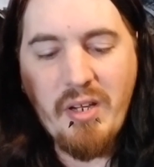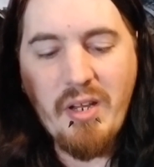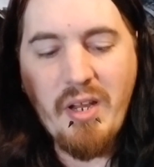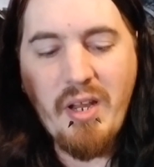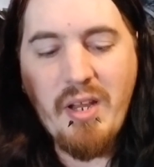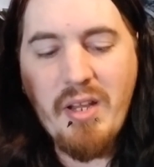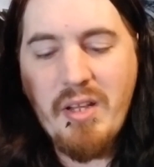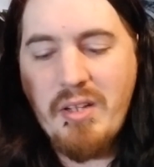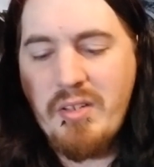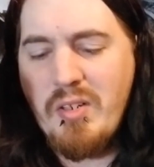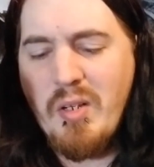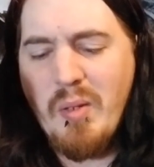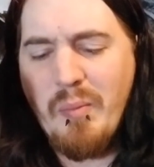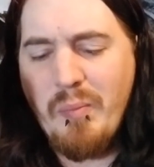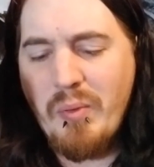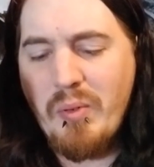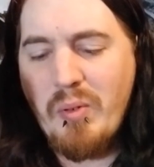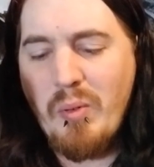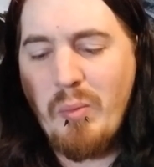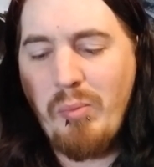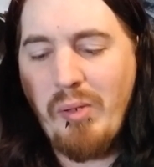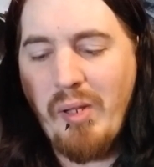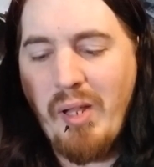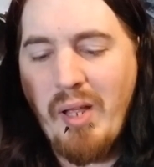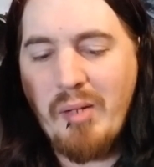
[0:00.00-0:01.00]

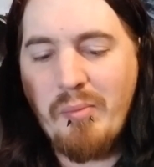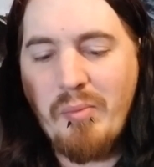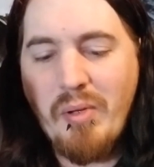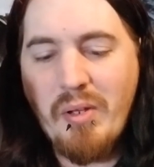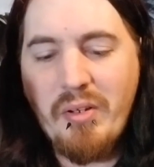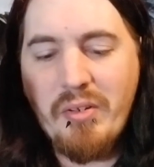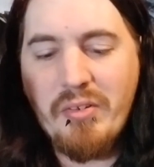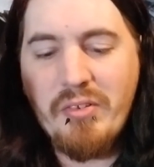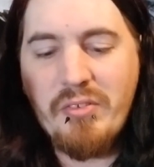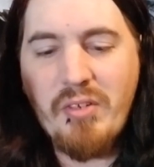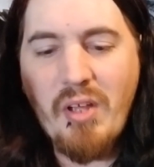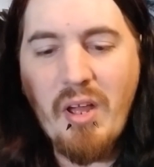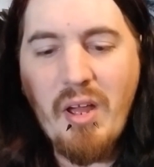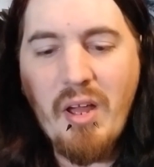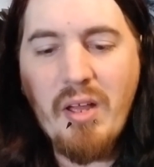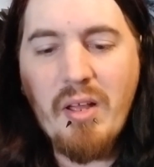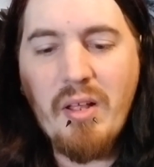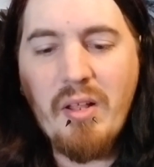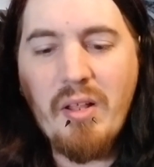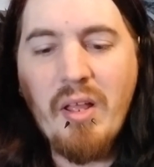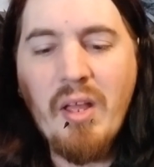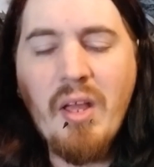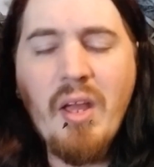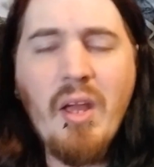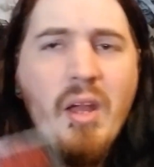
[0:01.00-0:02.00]
atypical black metal
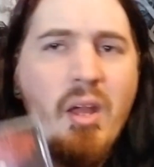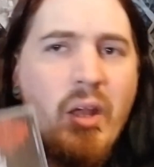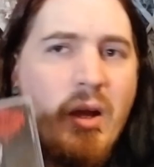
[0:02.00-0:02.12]
style,